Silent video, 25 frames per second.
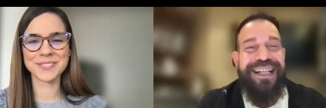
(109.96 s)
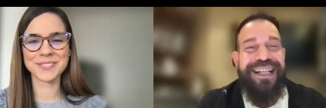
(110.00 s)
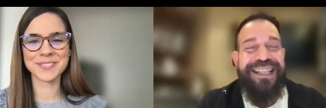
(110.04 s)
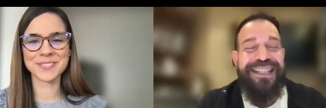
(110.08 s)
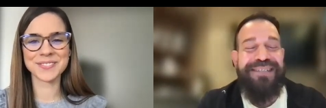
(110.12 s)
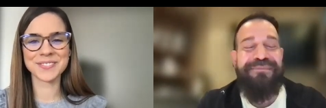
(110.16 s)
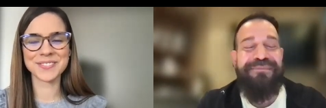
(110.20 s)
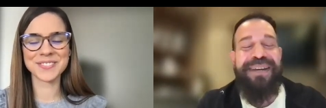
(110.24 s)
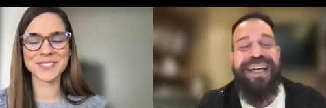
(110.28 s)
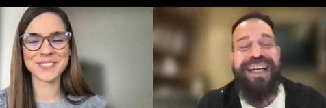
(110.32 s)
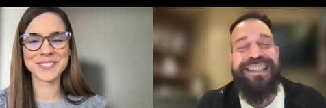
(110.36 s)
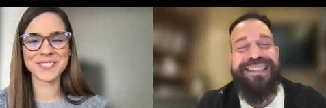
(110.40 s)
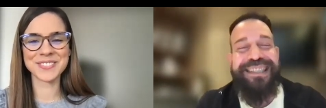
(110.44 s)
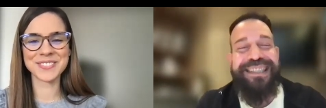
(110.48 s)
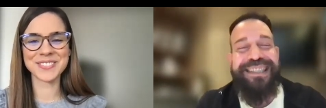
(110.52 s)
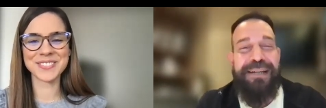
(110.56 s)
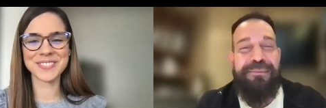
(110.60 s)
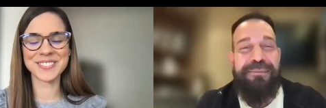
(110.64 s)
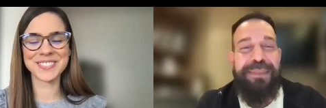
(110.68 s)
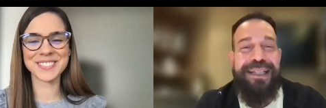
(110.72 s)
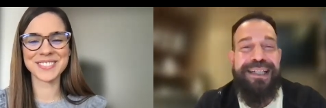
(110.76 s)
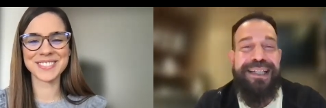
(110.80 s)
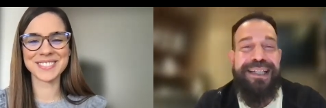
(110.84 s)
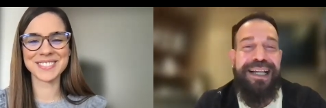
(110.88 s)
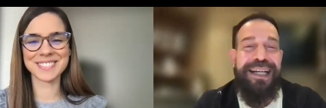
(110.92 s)
Speaker 1: The
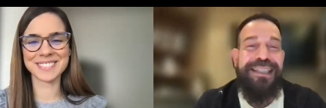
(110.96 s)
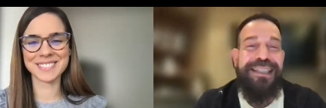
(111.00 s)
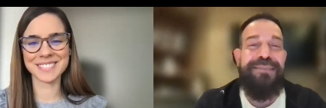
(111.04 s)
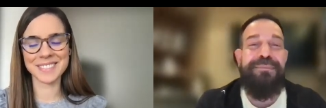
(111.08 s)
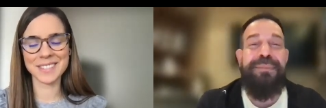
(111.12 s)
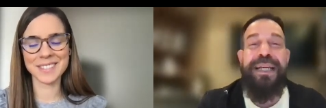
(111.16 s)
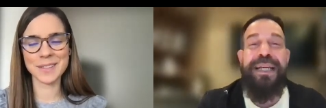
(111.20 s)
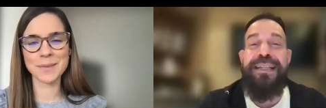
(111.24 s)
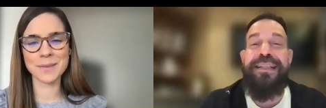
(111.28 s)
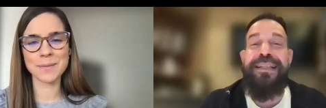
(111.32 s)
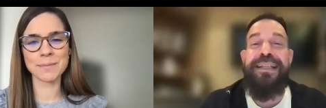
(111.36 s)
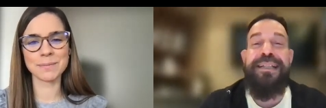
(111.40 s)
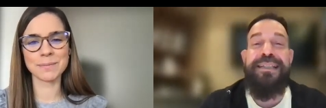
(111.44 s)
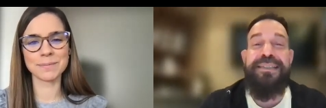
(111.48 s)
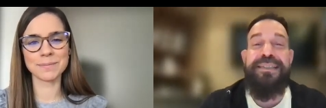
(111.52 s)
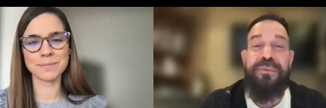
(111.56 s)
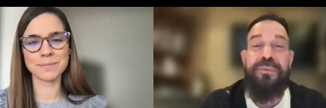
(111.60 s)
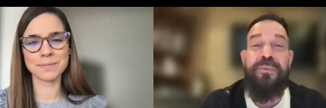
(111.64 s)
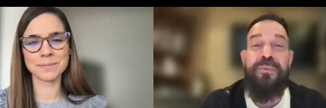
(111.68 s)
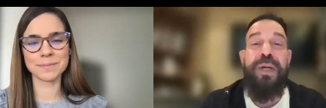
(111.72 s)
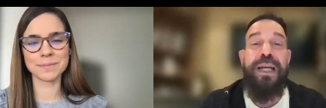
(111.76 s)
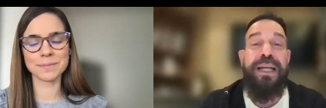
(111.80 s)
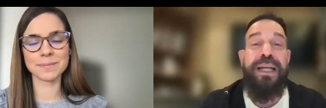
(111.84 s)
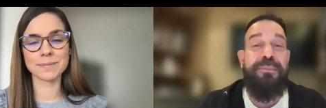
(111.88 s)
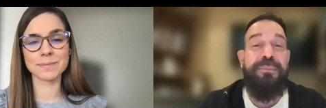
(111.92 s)
pandemic has made things
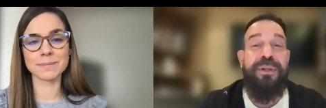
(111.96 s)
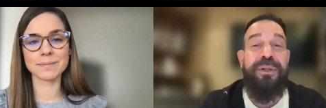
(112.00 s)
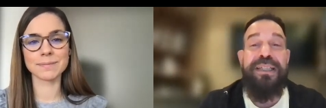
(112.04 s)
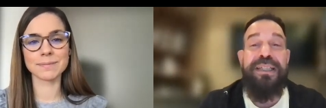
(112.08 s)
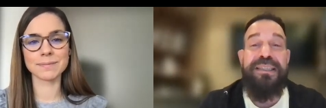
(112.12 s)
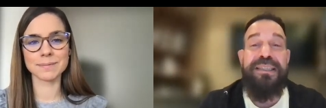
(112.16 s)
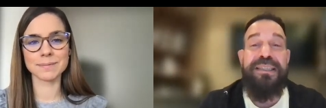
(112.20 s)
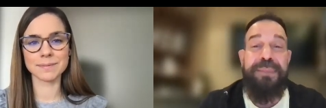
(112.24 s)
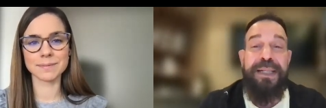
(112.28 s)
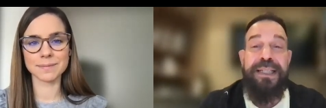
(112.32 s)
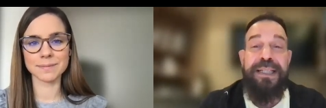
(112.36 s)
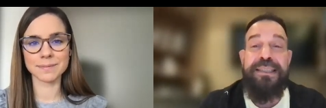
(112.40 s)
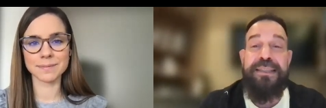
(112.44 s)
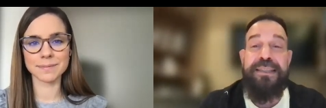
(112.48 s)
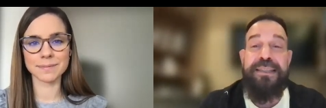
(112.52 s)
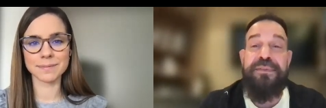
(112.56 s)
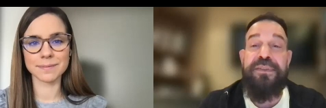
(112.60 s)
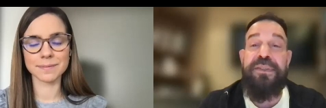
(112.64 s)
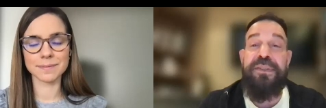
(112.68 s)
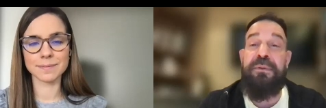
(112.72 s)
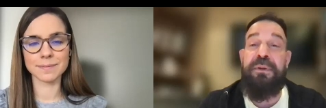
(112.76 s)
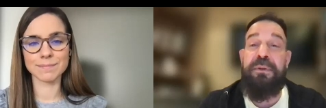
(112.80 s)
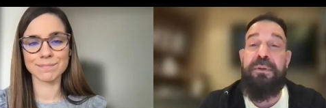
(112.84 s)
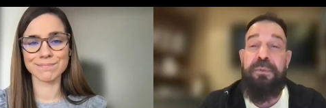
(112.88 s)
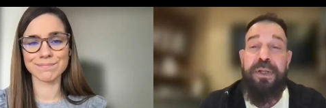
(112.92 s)
way more expensive,
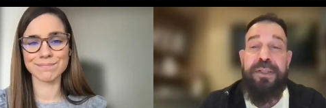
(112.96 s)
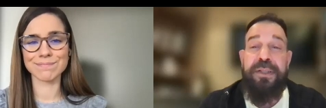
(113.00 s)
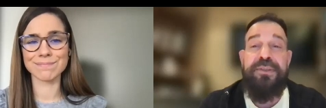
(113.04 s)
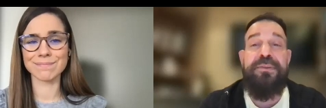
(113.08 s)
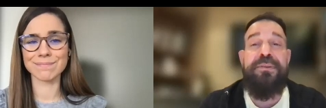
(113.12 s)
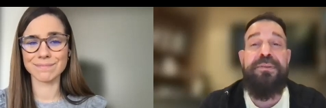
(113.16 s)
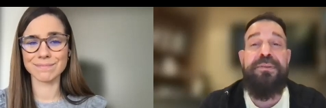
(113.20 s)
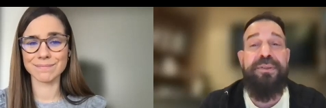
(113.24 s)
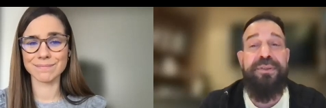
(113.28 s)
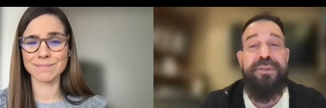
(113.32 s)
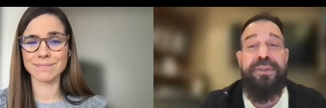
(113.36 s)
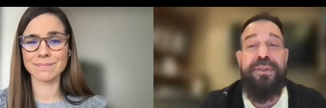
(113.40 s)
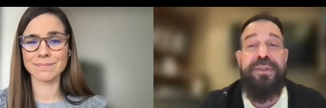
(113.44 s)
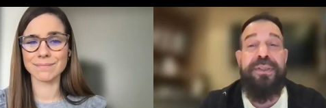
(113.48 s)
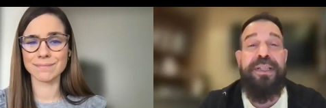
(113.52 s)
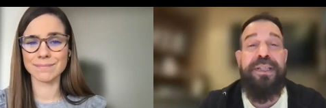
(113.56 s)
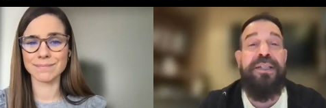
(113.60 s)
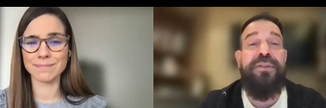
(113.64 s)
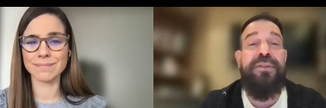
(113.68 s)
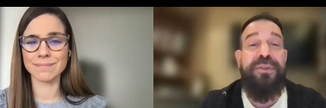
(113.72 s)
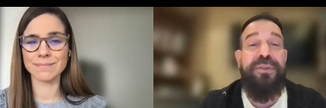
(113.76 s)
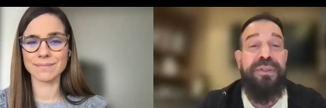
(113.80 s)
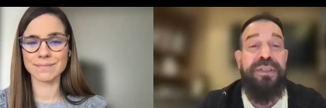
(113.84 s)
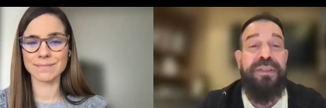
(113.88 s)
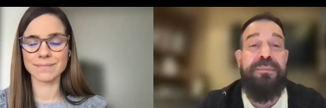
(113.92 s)
so we want to ensure
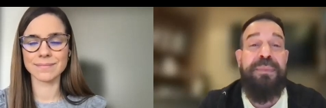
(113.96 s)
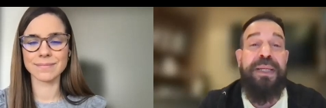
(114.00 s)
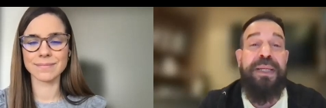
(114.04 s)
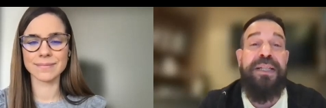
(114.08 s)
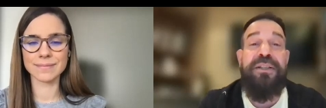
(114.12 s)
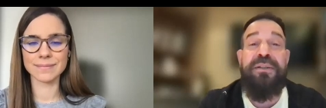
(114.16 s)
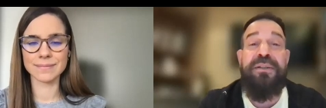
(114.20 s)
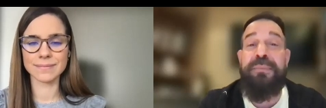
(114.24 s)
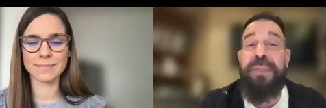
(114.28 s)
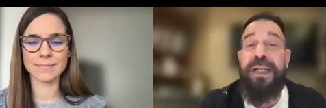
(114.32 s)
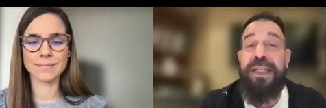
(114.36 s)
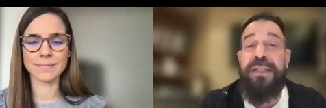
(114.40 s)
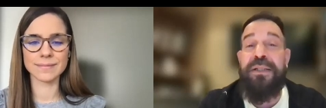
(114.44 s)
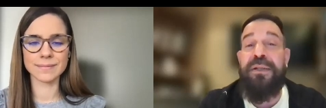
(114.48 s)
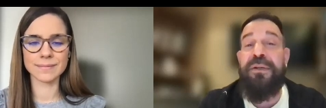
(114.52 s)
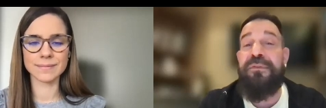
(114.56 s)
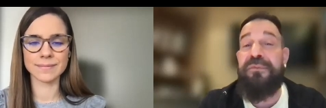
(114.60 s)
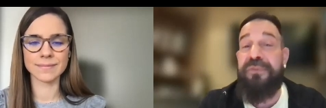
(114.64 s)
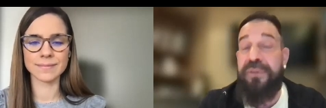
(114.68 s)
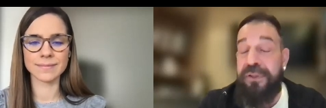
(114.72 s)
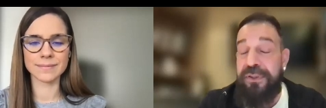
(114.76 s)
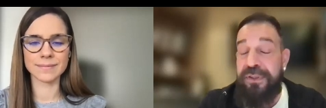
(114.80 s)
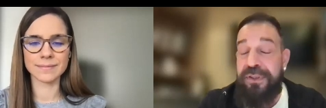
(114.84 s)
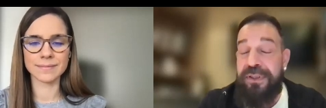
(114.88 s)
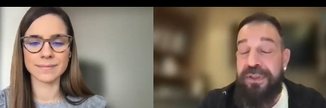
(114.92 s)
that you can make your money go
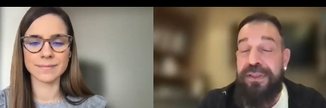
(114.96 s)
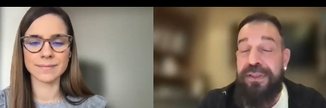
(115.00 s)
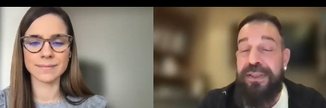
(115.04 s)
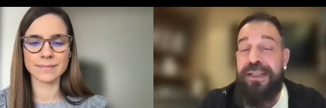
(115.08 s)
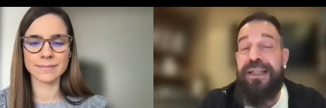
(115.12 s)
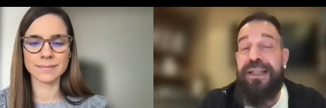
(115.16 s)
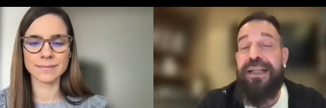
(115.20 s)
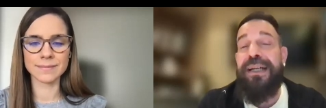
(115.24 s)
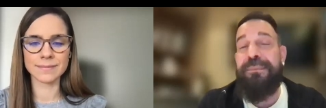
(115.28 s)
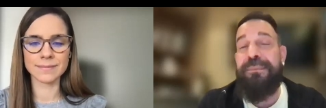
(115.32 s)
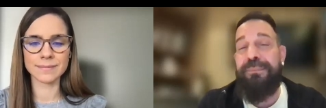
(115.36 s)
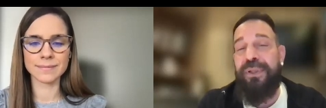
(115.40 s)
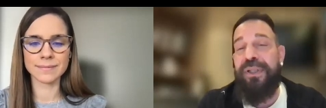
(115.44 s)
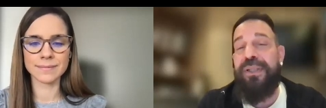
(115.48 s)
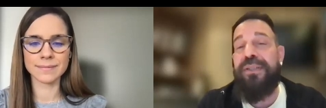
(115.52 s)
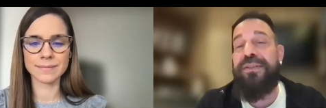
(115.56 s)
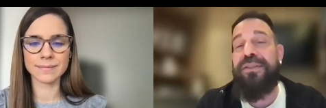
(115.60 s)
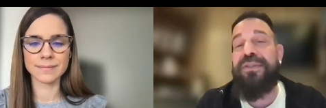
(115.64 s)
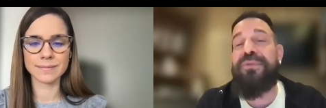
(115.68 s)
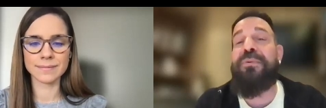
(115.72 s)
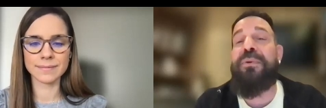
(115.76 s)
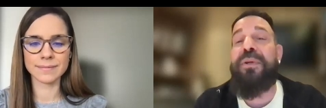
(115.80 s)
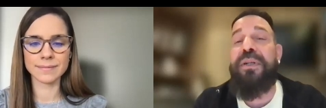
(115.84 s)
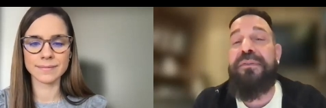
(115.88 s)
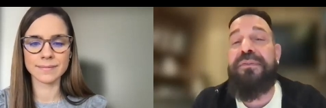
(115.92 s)
further and put it
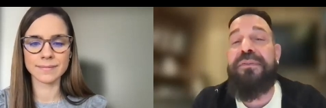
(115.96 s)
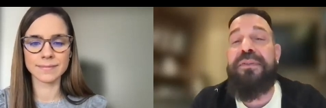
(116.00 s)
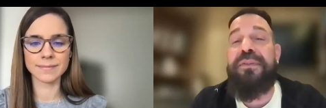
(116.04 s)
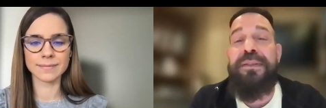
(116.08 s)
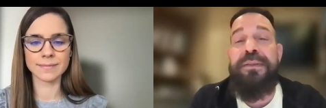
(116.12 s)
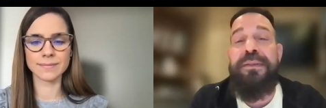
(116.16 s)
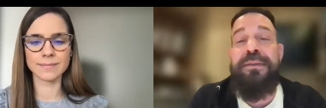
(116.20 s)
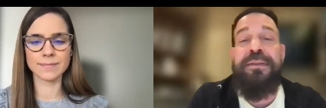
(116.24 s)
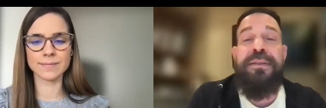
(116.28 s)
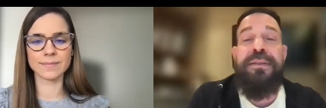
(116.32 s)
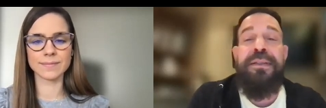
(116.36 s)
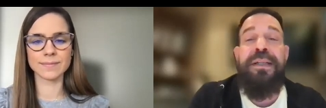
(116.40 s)
to work for you.